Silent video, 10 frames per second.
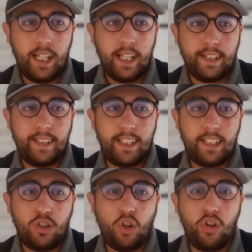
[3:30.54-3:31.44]

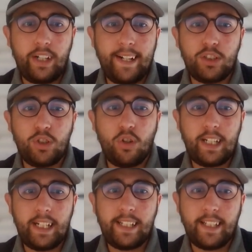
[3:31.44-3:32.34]
"Then congrats on
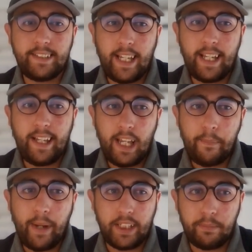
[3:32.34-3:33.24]
running the tech game
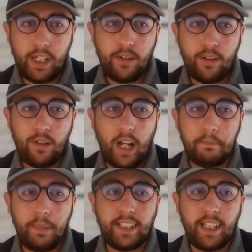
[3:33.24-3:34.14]
at Miro and
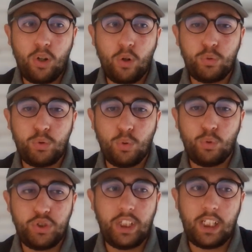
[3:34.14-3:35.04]
being the go-to
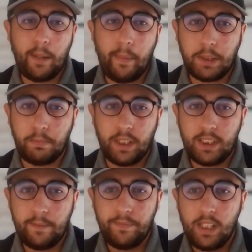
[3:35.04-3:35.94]
GTM expert."
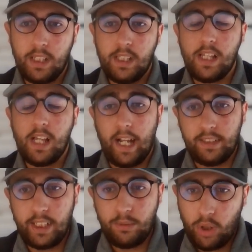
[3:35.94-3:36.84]
And
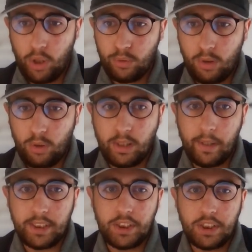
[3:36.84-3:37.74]
then we continue with the
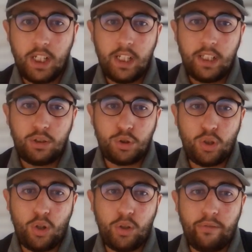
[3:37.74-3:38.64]
message. "So
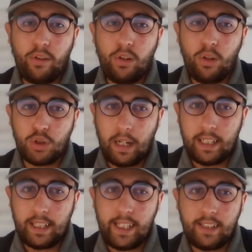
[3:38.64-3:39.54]
you follow Smart
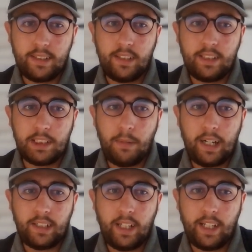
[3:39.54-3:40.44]
Lead?
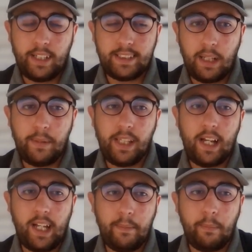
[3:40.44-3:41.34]
Same here.
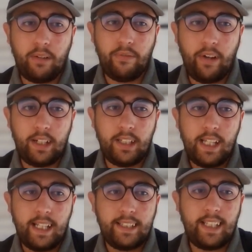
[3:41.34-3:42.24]
I am a big fan.
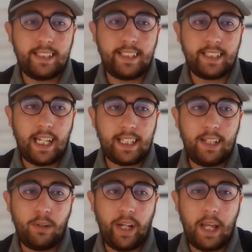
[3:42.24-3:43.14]
That's exactly
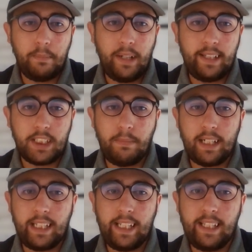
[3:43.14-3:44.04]
why I built the
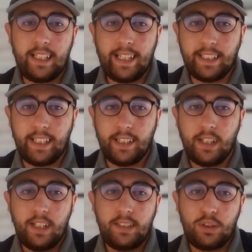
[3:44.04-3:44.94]
Smart Lead LinkedIn.
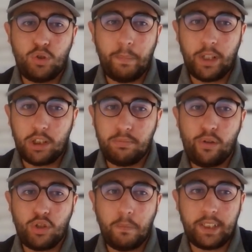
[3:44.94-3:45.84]
Super smooth,
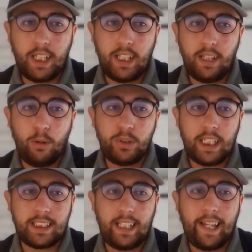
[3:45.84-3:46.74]
super scalable,
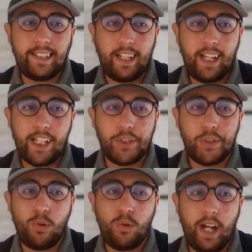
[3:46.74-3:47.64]
just like the queso
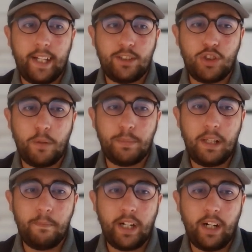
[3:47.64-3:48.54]
at Top
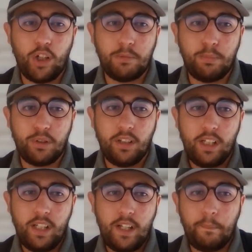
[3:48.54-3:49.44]
Denver Hotpot,
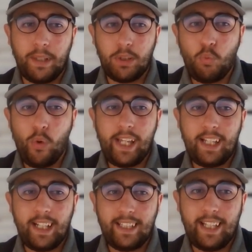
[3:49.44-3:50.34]
but way
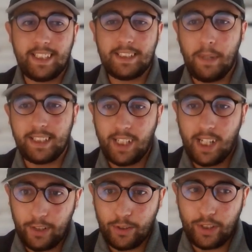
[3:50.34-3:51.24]
less messy."
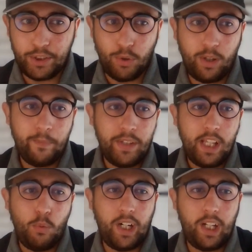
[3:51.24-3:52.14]
Another joke.
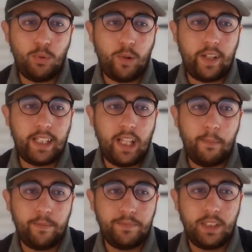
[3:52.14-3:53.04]
Wanna do a quick demo?
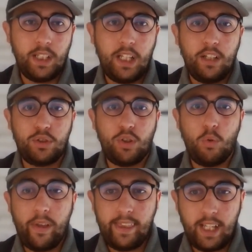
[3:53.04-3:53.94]
So
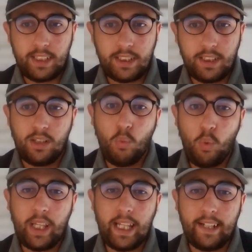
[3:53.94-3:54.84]
with this,
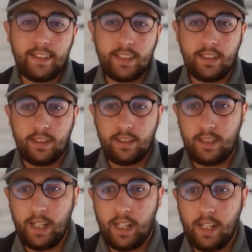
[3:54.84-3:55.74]
we landed
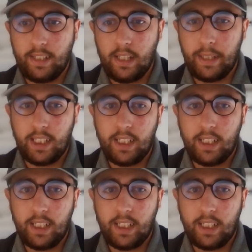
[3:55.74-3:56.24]
the meeting,